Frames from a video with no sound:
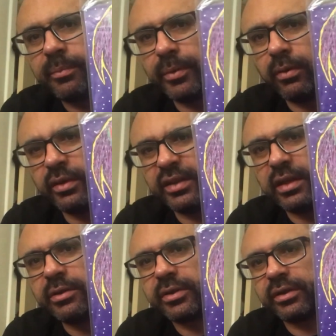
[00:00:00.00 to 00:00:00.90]
But,
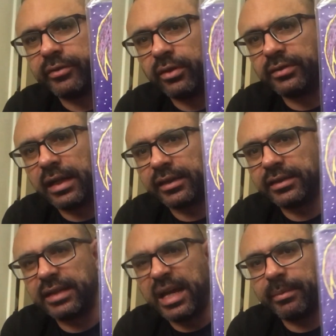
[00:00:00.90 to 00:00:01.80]
who could have known that at
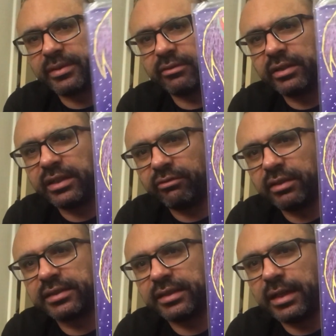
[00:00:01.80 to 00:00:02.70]
the time? It's a really
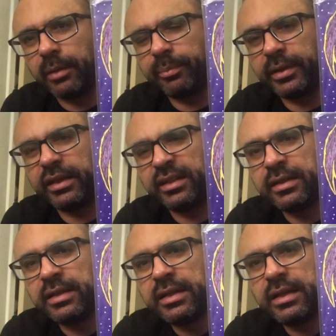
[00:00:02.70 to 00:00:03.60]
risky LP,
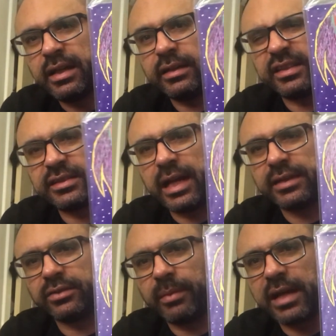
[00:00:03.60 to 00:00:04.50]
and it
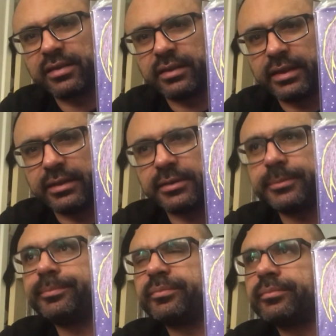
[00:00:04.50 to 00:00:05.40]
stands up actually as,
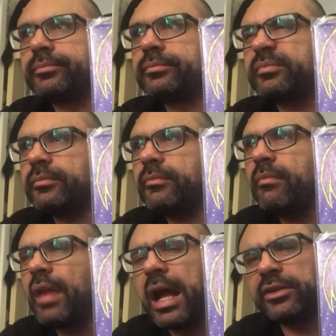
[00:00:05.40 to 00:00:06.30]

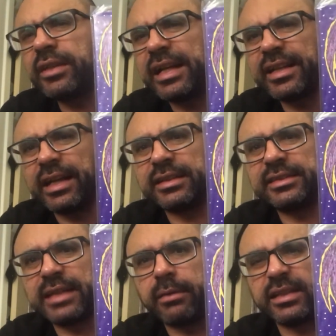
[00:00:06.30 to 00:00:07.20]
I don't think anything else
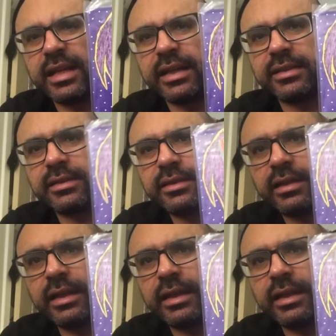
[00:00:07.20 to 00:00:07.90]
sounds like it.